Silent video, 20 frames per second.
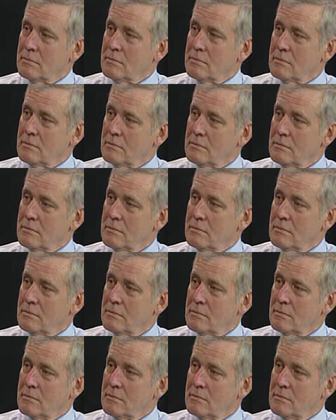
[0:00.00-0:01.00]
I think I
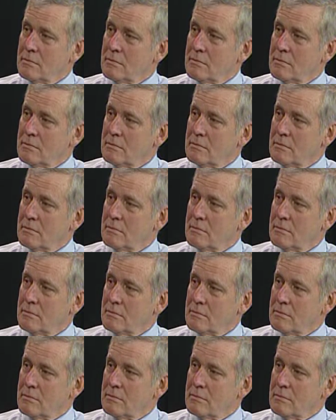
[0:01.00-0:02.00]
really did a good thing
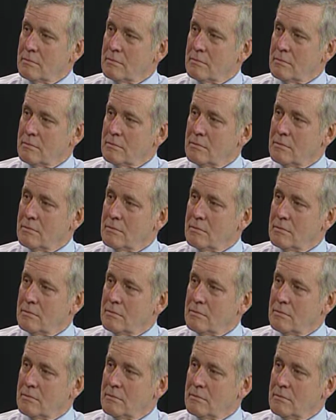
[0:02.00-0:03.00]
by
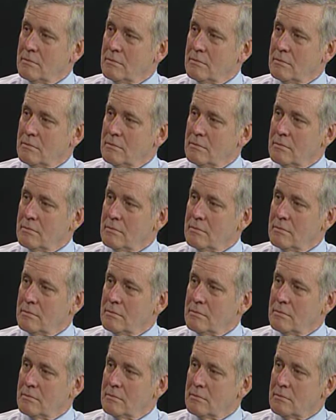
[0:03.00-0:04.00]

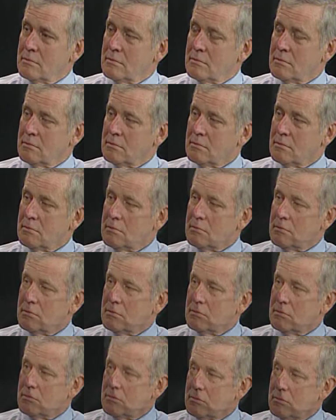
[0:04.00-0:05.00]
separating the
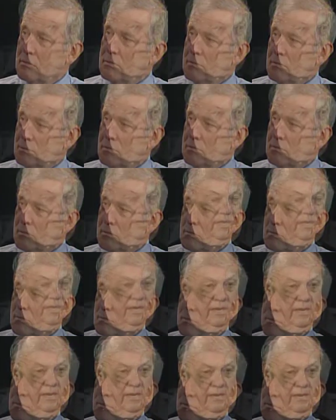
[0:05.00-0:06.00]
areas
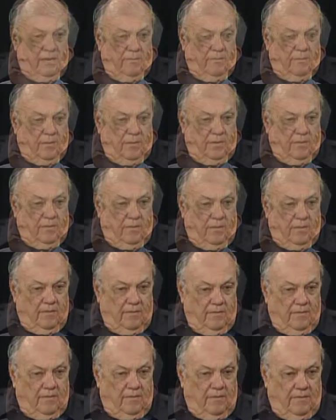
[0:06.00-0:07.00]
and then putting
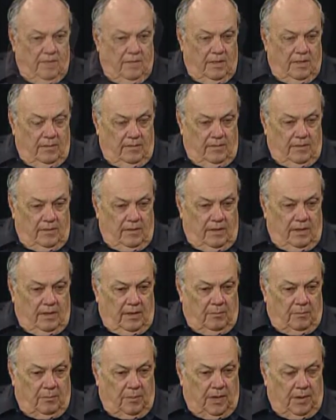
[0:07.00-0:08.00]

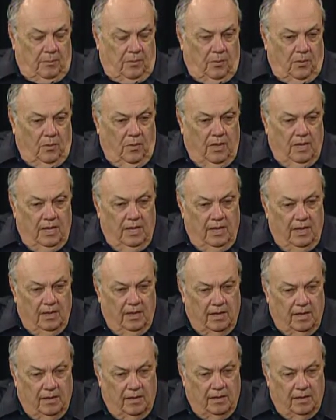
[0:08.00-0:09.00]
people
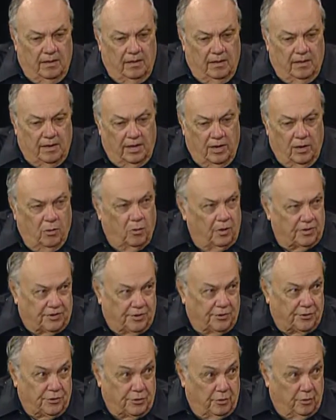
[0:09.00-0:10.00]
that know what
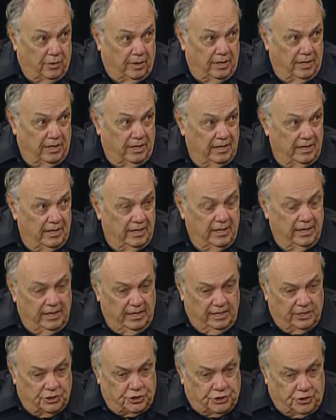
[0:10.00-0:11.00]
they're doing
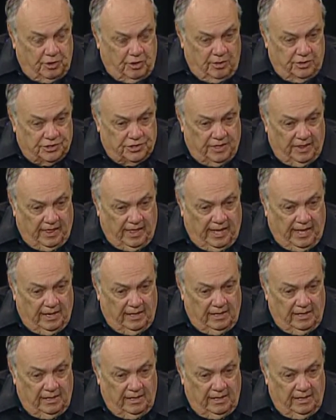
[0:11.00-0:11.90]
in charge of that.